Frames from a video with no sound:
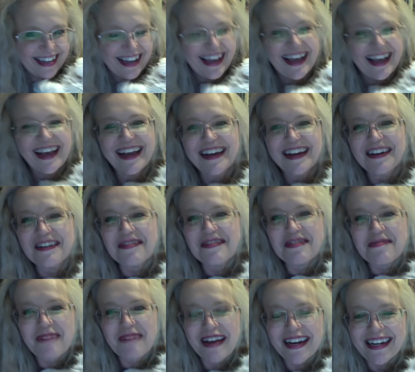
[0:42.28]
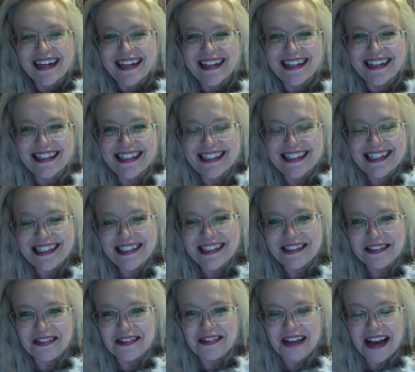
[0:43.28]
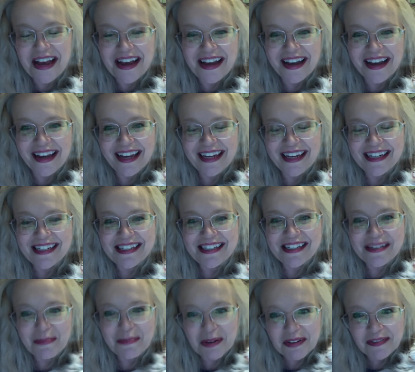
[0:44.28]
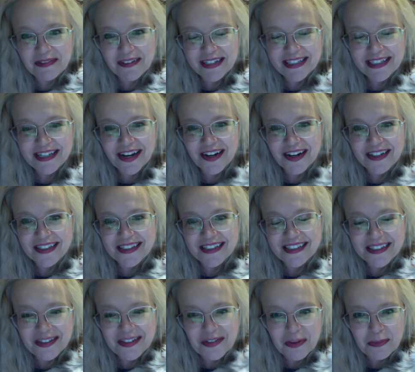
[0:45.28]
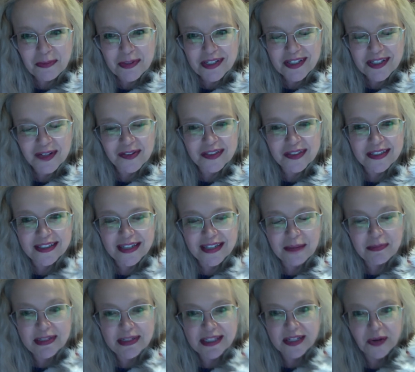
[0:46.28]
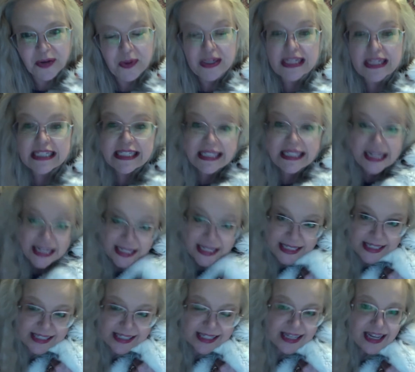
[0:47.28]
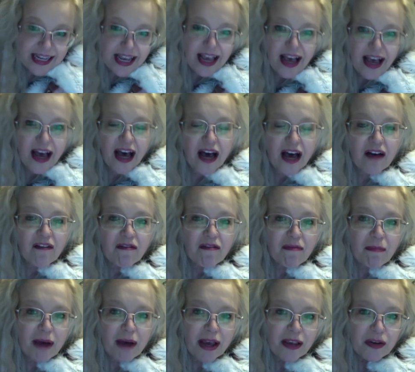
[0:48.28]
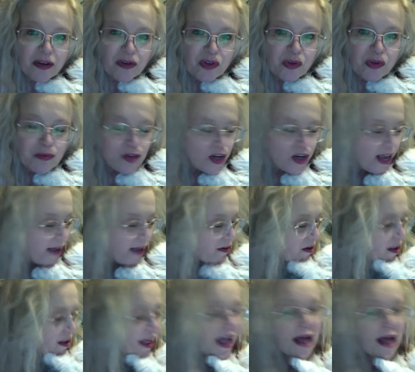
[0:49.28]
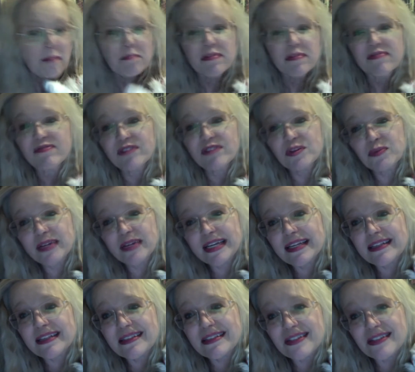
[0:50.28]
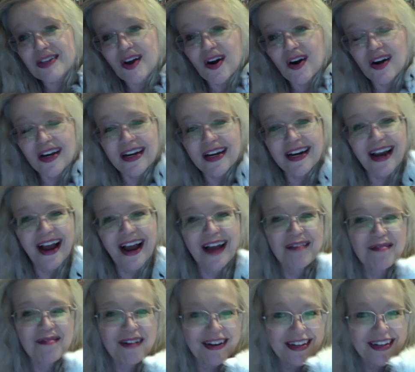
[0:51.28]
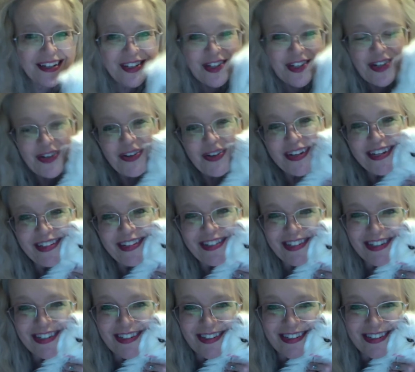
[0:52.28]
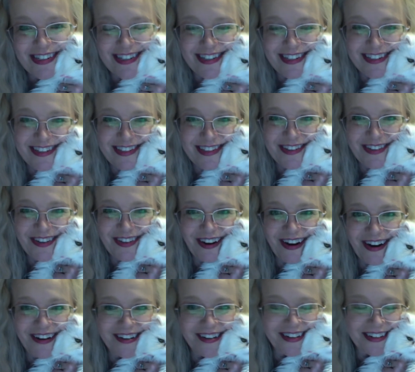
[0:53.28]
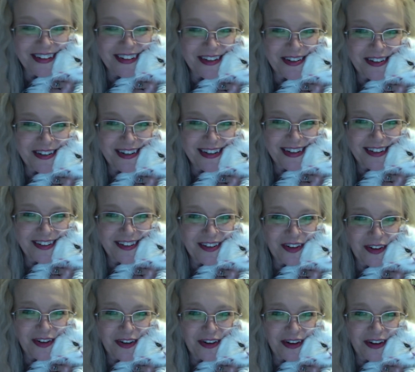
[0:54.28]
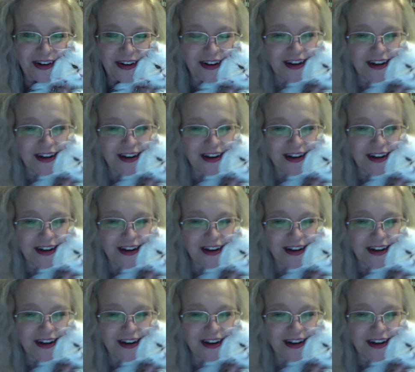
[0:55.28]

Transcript: Hello everybody, this is Sylvia and this is Butterfly Talk. This is a new episode. This is episode 6 of my YouTube channel. Before we get started, I wanted to introduce you to our new little girl.